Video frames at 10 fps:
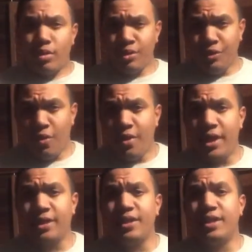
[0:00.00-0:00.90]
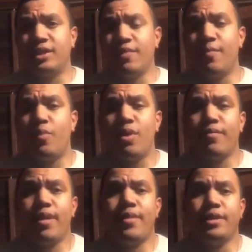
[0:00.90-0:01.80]
So like I said,
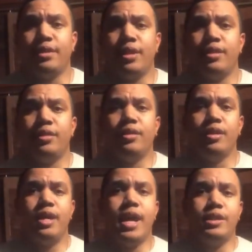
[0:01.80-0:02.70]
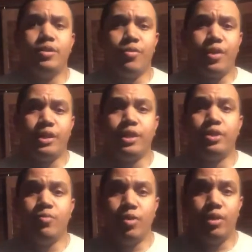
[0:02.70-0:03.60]
7.5 out of 10. I do think
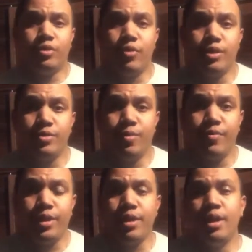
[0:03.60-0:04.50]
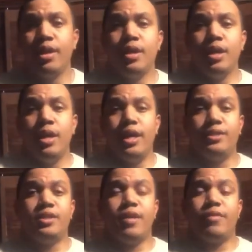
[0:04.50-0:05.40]
that you will enjoy this movie.
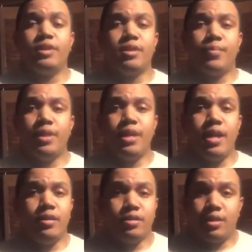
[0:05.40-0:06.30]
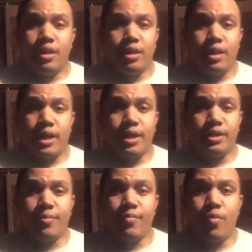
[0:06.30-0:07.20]
It's definitely something that, like I
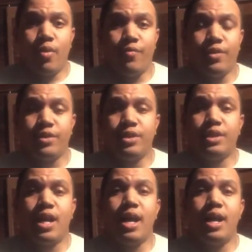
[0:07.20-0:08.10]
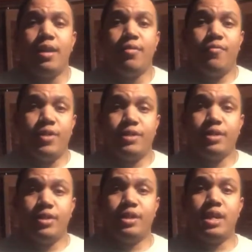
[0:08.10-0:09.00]
said before, it fits in
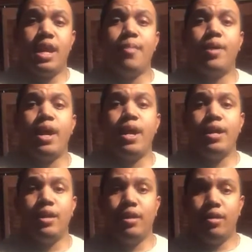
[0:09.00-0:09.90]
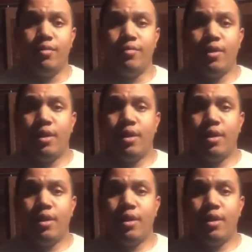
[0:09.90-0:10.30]
the timeline of